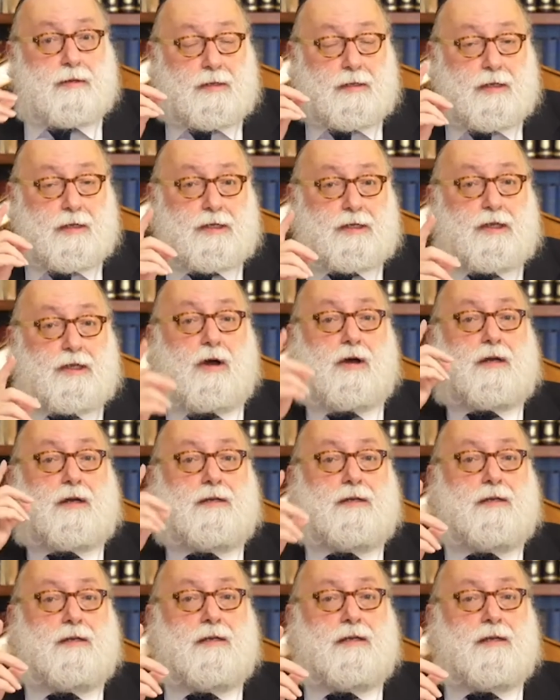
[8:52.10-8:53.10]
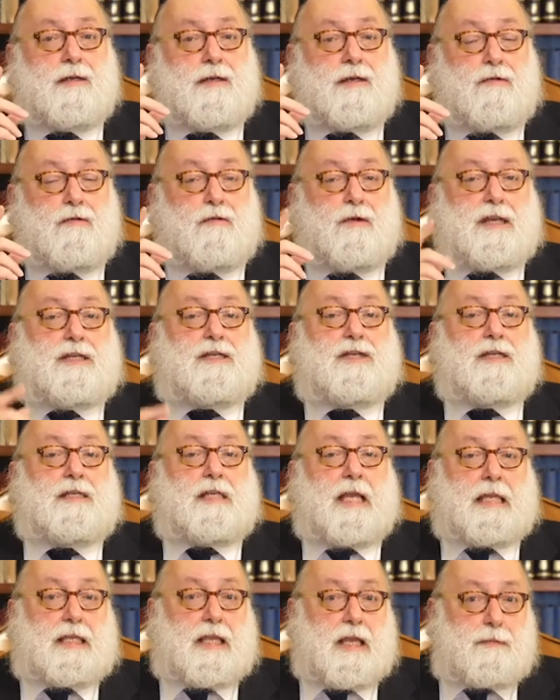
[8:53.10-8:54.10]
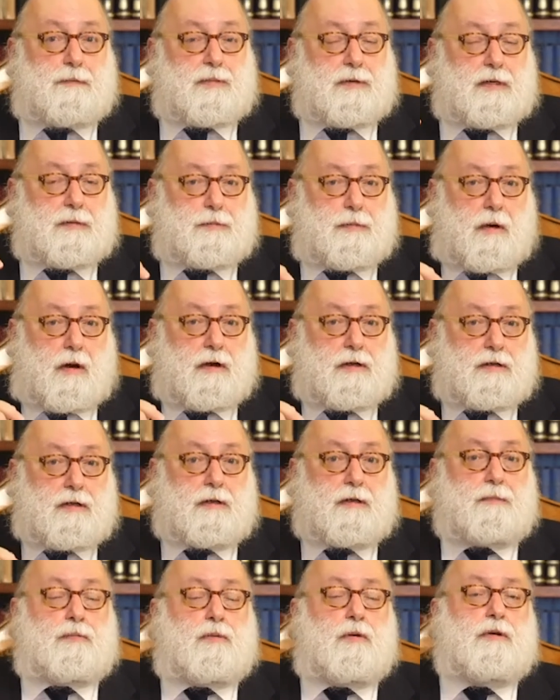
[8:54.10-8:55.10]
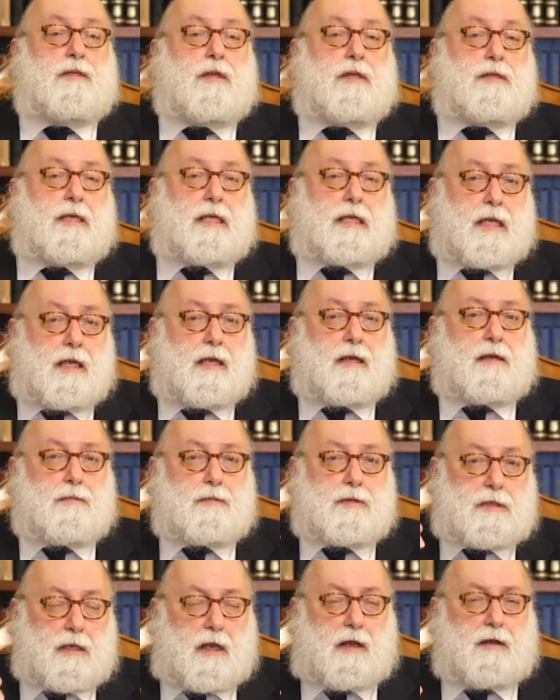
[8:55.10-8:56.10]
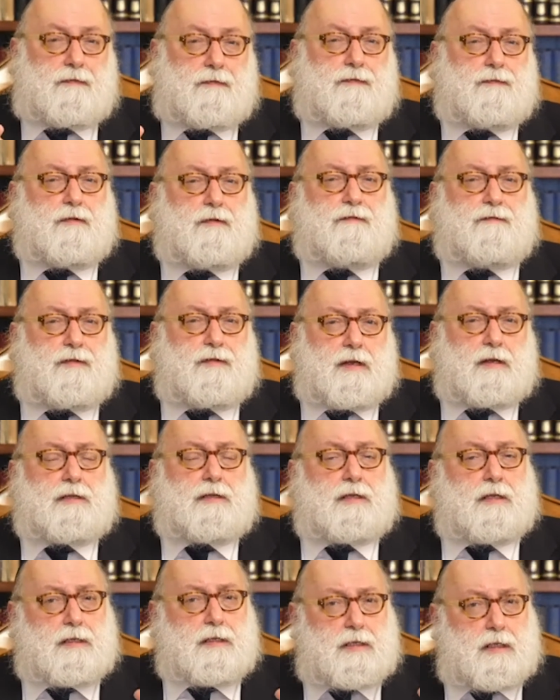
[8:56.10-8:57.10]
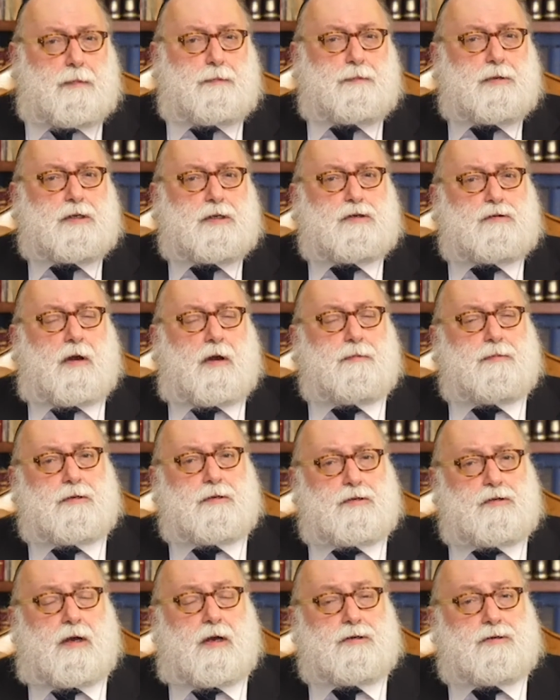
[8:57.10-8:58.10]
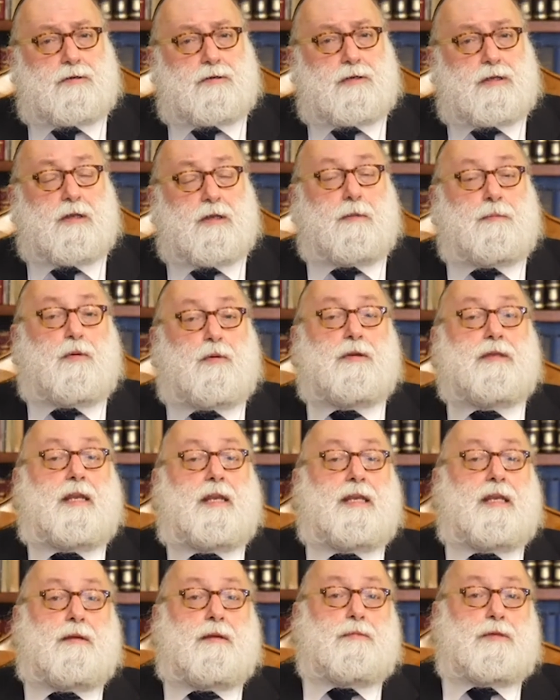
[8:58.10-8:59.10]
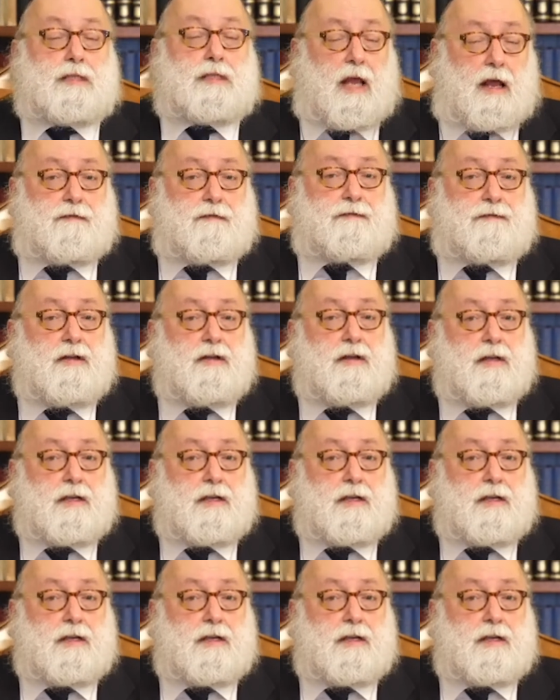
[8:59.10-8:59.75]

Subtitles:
Netzachen reaches the deepest part to the point that the king himself reveals his deepest treasures, to the point that he himself